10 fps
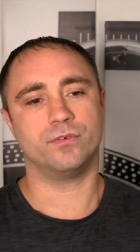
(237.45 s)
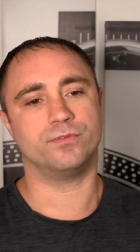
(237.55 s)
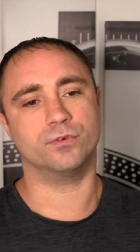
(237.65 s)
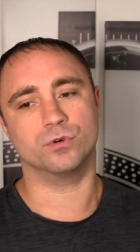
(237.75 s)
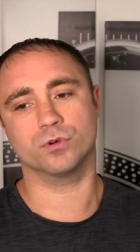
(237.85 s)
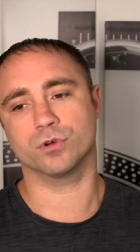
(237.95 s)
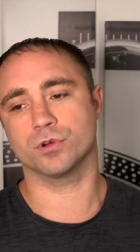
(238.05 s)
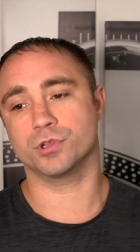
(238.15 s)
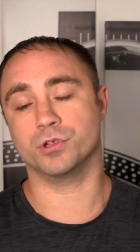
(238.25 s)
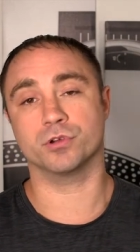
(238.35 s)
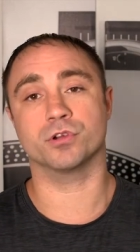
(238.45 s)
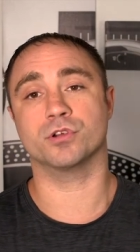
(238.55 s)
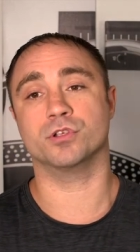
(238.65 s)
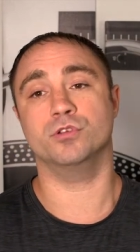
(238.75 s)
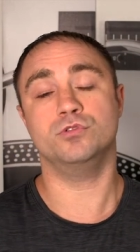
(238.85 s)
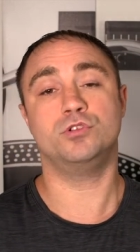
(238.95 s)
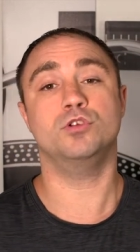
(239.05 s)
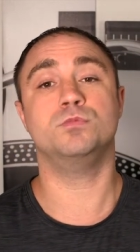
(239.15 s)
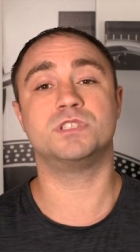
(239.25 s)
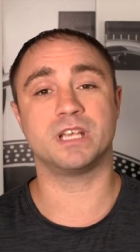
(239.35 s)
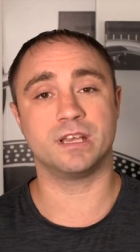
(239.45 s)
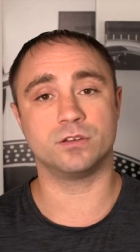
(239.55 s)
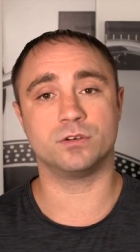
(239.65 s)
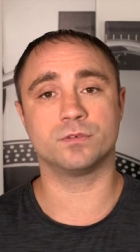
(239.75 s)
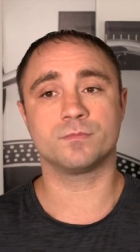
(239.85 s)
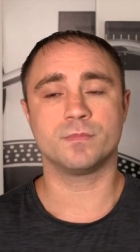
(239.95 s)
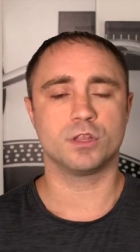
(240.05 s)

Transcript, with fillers: for your YouTube channel